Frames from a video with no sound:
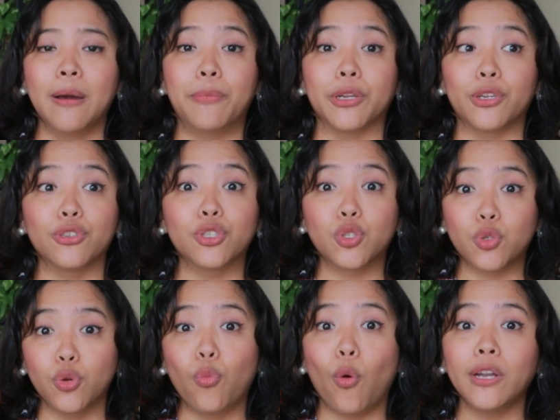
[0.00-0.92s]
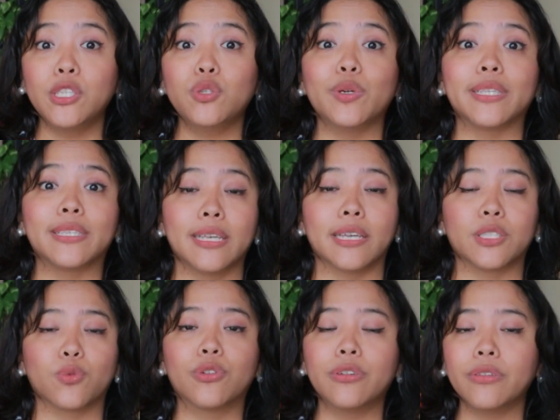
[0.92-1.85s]
But you want to
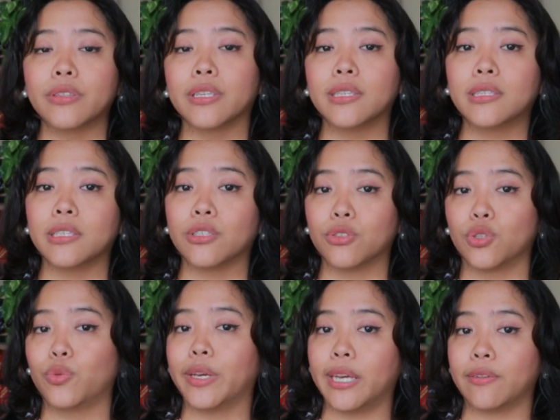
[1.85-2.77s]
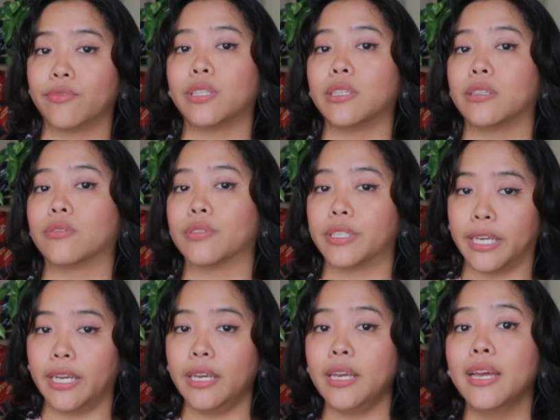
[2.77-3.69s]
assess what are the things that you're doing every single
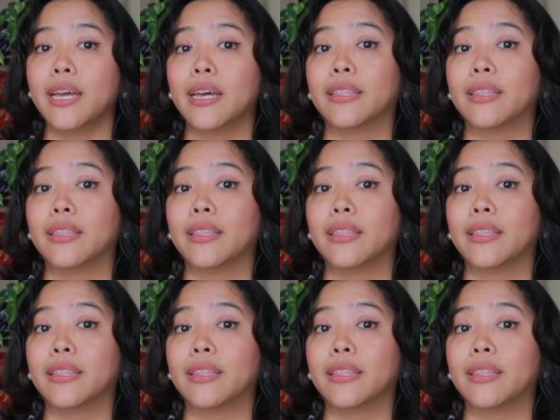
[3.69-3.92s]
day